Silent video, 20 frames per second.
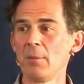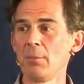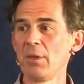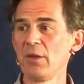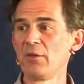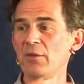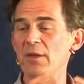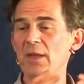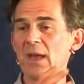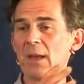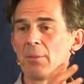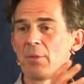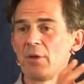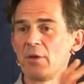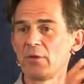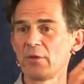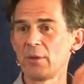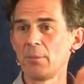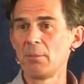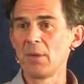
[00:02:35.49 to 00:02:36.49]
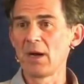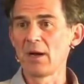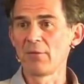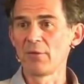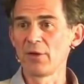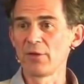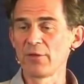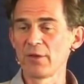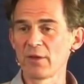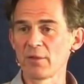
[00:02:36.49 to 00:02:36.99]
peace and happiness are
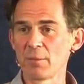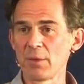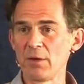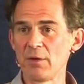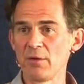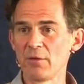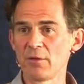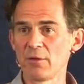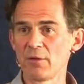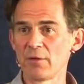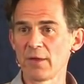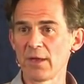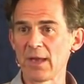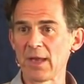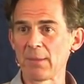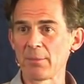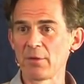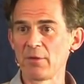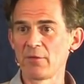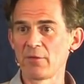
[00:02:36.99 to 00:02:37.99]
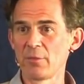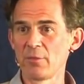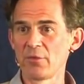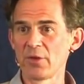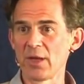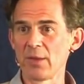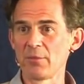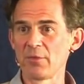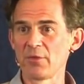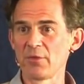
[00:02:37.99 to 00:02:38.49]
marvelous experiences that happen from time